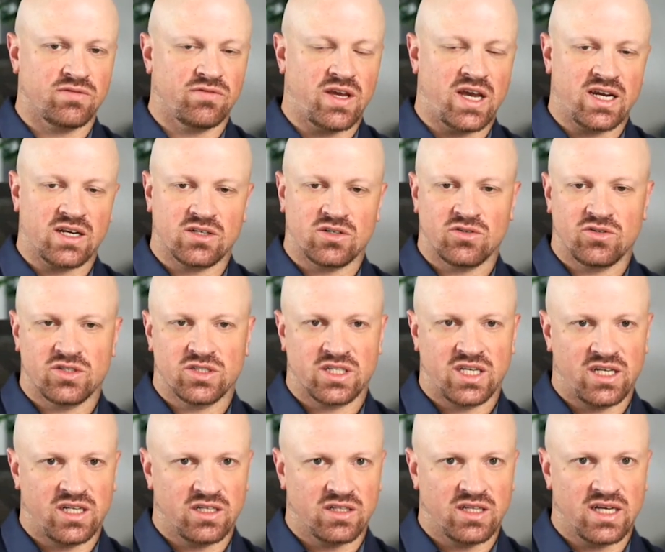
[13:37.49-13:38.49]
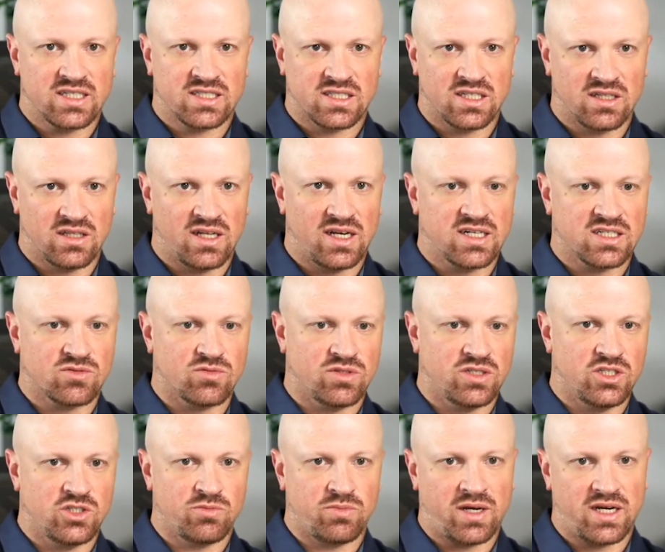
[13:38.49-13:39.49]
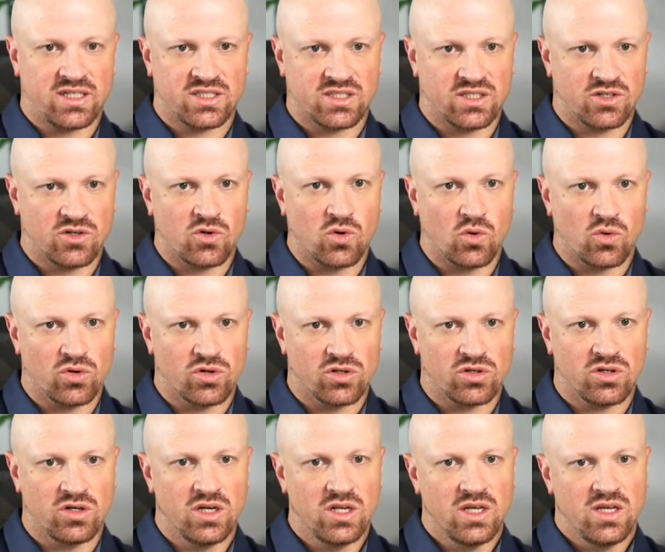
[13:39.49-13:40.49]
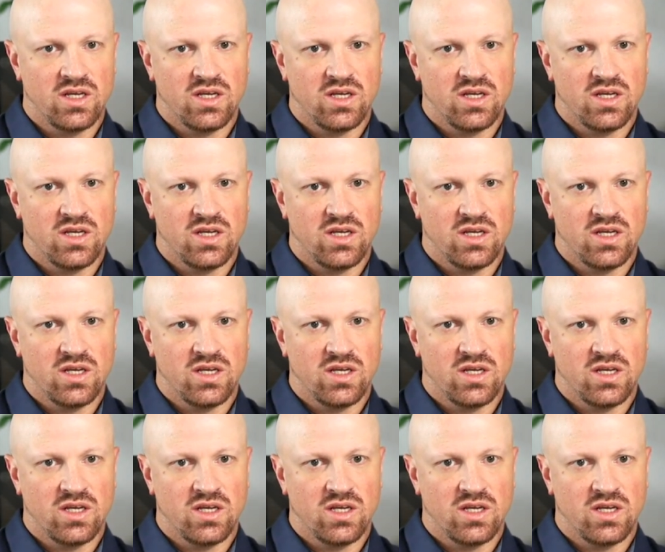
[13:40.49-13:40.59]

factor is getting less and less with each passing quarter.